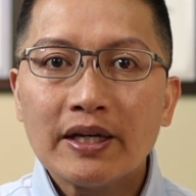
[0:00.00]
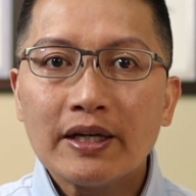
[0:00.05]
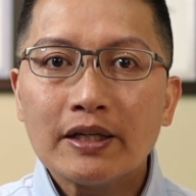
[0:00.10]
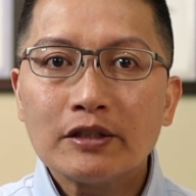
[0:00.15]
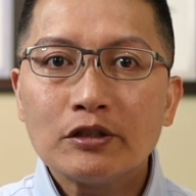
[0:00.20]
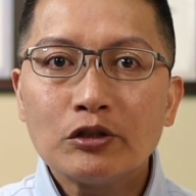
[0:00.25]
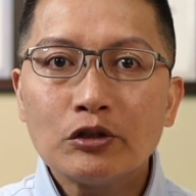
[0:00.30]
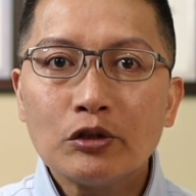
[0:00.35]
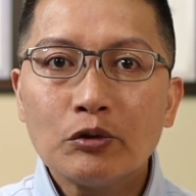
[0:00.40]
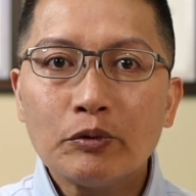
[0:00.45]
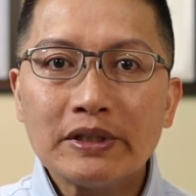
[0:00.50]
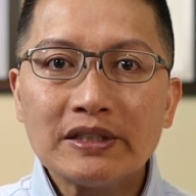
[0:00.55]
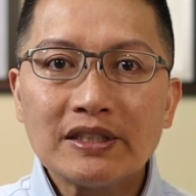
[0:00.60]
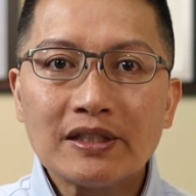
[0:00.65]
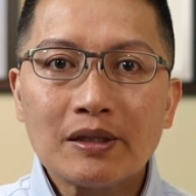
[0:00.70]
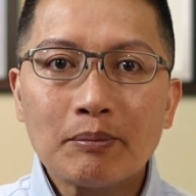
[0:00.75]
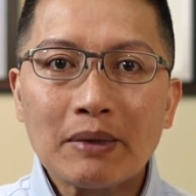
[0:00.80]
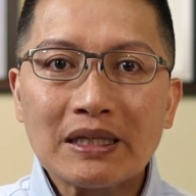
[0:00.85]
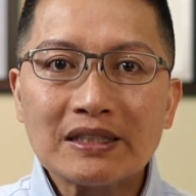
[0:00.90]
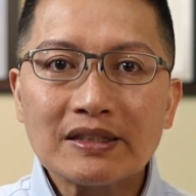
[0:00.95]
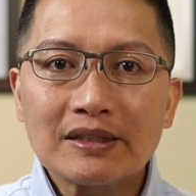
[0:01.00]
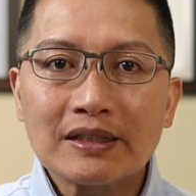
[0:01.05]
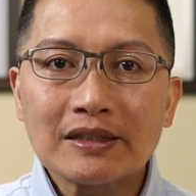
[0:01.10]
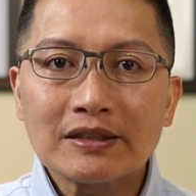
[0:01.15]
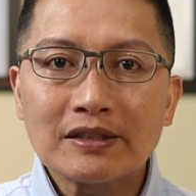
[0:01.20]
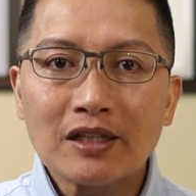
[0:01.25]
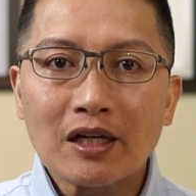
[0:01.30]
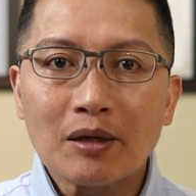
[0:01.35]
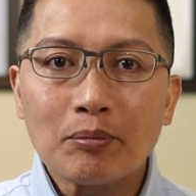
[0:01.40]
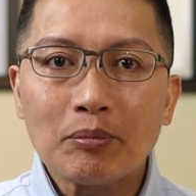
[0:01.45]
It's too easy to mess
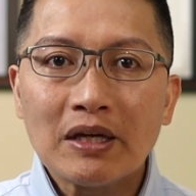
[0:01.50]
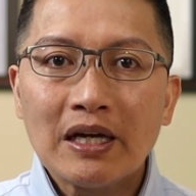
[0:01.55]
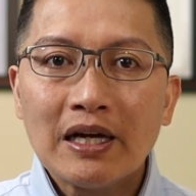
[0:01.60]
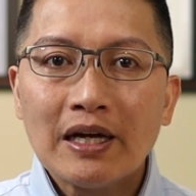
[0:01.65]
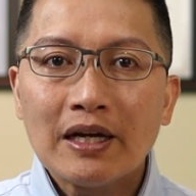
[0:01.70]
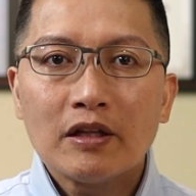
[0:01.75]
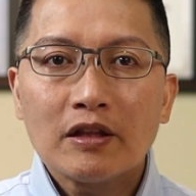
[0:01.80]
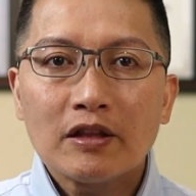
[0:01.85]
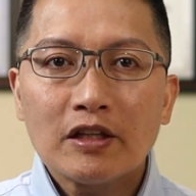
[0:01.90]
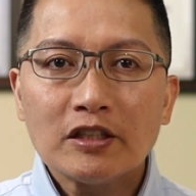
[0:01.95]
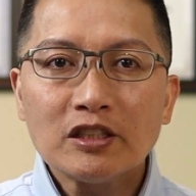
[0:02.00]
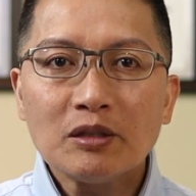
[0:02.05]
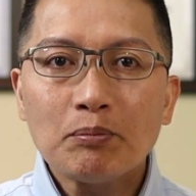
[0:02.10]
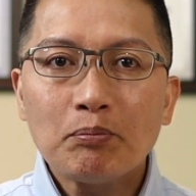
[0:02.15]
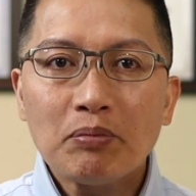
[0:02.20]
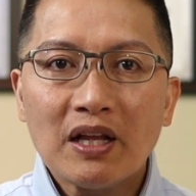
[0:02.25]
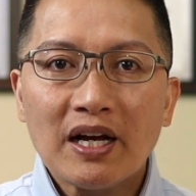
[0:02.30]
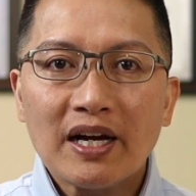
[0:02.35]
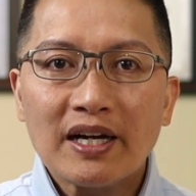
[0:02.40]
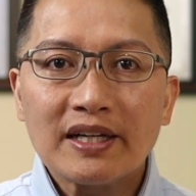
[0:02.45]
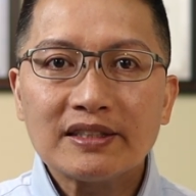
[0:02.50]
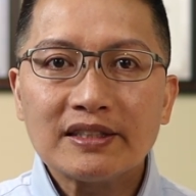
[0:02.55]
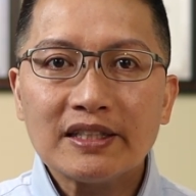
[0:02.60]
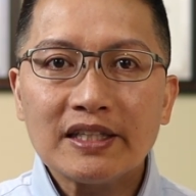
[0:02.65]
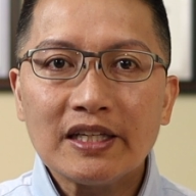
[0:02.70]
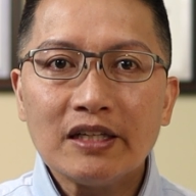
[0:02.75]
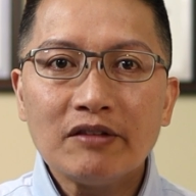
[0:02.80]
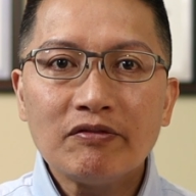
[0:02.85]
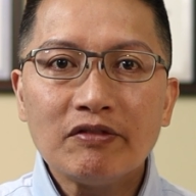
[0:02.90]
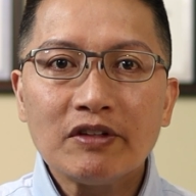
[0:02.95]
things up. This applies
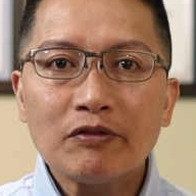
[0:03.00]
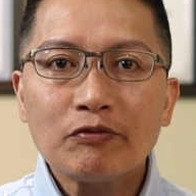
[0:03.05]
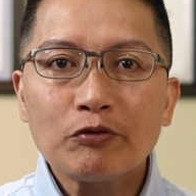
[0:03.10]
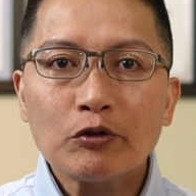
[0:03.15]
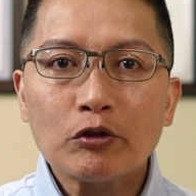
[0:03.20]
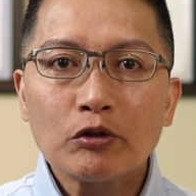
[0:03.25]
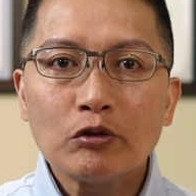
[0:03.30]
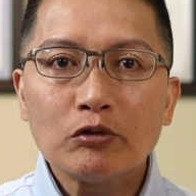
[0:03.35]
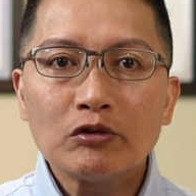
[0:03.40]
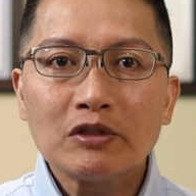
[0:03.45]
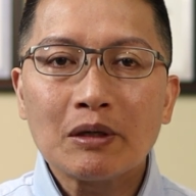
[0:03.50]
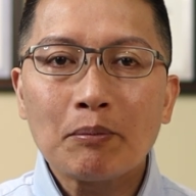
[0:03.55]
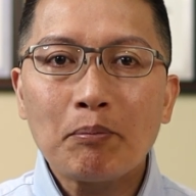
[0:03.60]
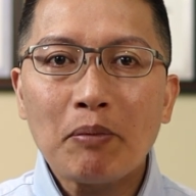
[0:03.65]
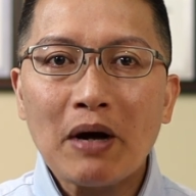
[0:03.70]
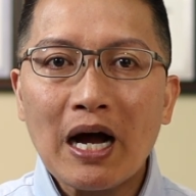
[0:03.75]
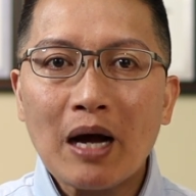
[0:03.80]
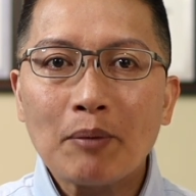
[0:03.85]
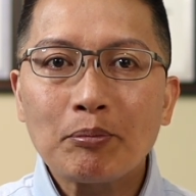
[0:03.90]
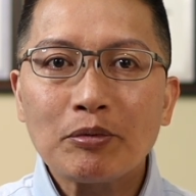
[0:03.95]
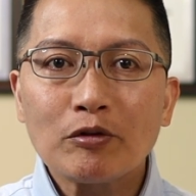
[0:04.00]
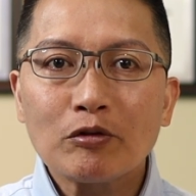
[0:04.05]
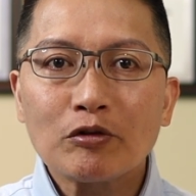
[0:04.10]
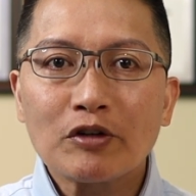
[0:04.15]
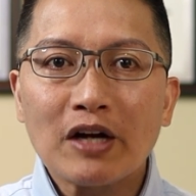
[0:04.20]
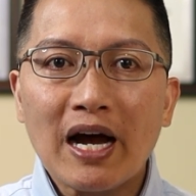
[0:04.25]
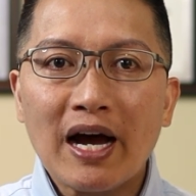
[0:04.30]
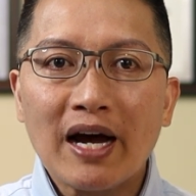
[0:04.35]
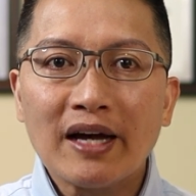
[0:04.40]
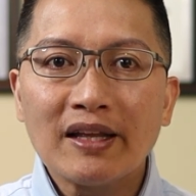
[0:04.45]
even if you're using
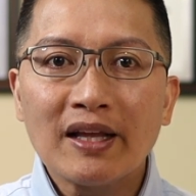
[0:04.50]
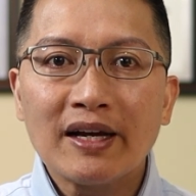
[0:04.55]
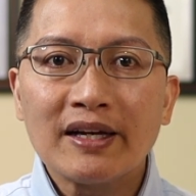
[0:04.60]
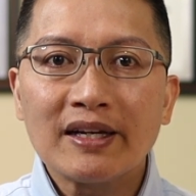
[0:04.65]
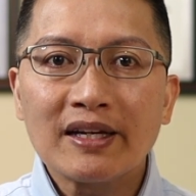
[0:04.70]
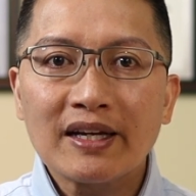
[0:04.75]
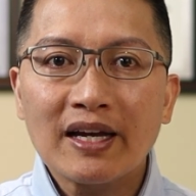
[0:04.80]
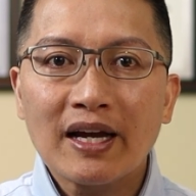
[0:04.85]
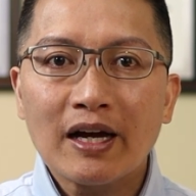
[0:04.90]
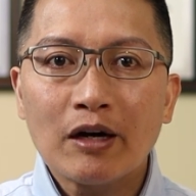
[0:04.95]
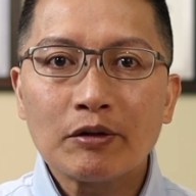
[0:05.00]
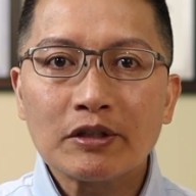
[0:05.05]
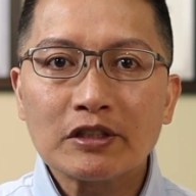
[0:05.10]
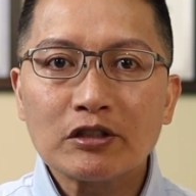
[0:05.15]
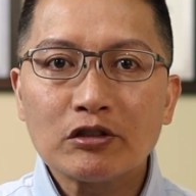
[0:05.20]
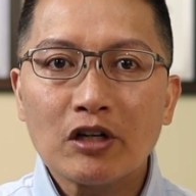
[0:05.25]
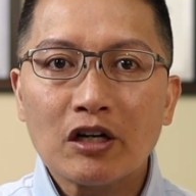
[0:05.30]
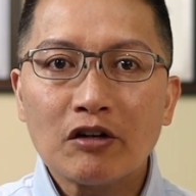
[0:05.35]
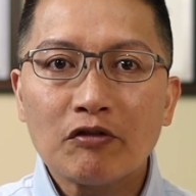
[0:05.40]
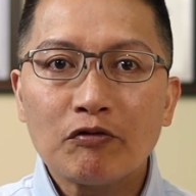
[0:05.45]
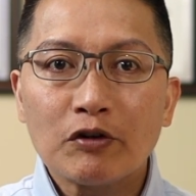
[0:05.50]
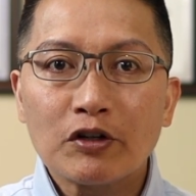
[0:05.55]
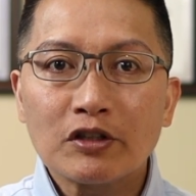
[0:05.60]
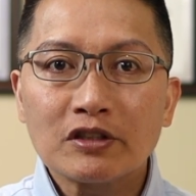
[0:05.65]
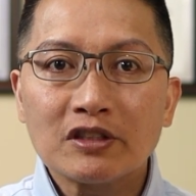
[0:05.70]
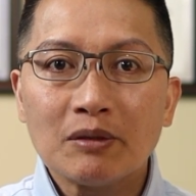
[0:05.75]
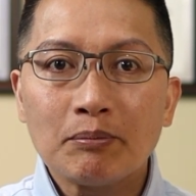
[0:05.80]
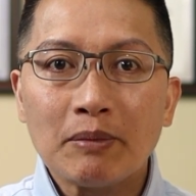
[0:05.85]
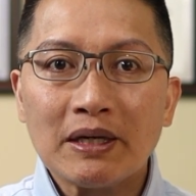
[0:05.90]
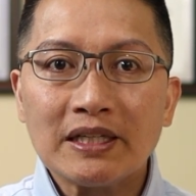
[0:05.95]
popular online accounting software
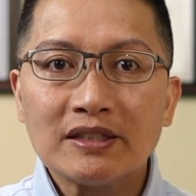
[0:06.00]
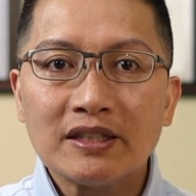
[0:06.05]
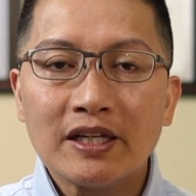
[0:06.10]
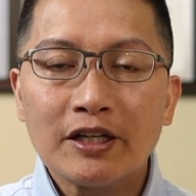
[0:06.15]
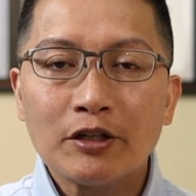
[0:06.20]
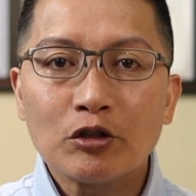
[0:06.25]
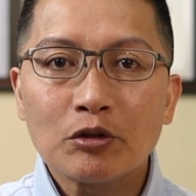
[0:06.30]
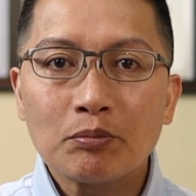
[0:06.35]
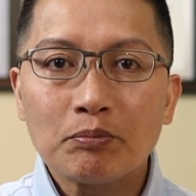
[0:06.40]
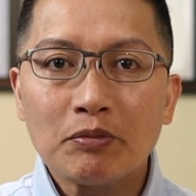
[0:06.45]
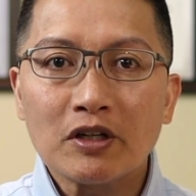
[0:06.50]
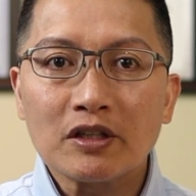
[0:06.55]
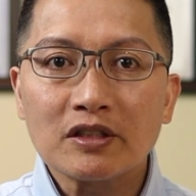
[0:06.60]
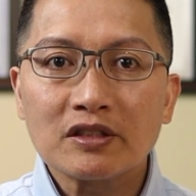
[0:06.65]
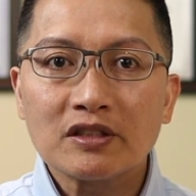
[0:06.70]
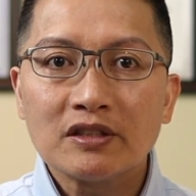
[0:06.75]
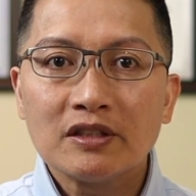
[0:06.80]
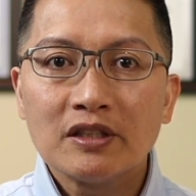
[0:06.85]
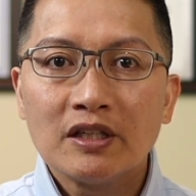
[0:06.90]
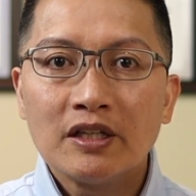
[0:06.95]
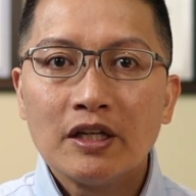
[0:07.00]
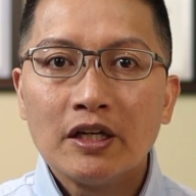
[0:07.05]
to maintain your books.